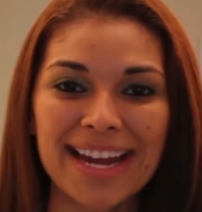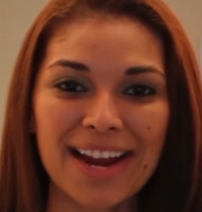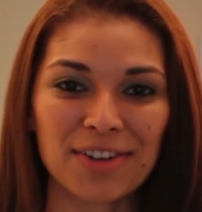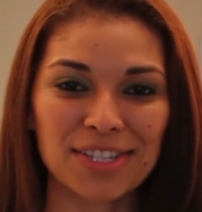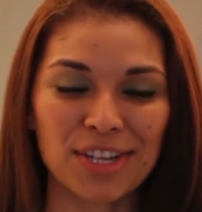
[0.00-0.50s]

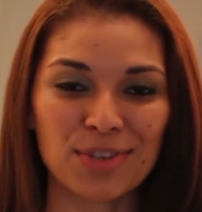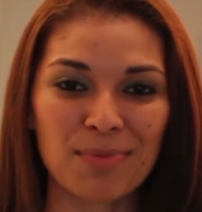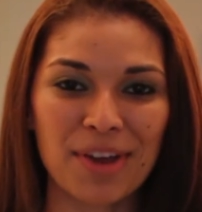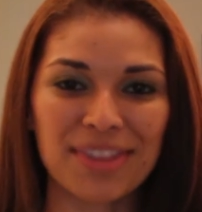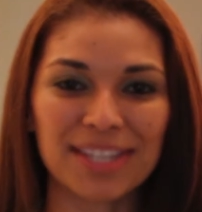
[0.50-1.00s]
Heritage
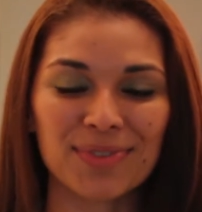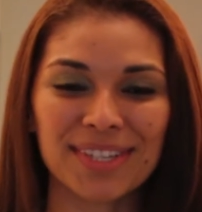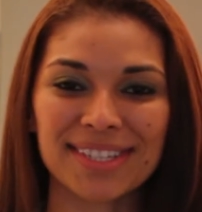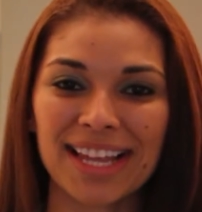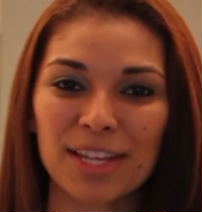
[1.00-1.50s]
Month as we
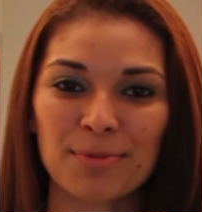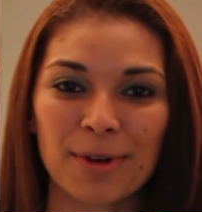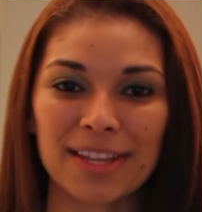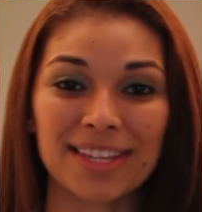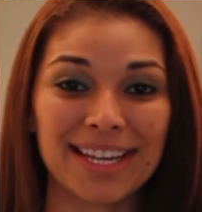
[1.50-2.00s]

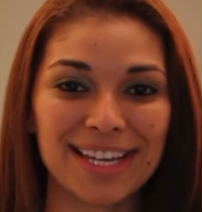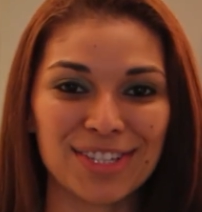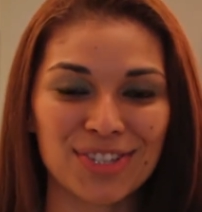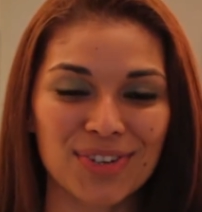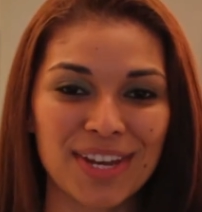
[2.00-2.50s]
celebrate the
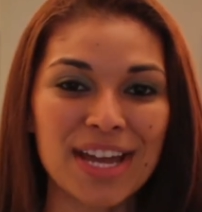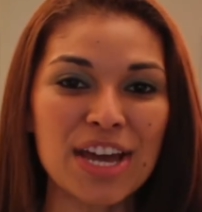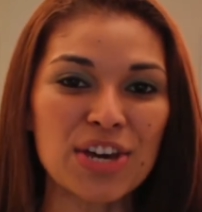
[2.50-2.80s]
history,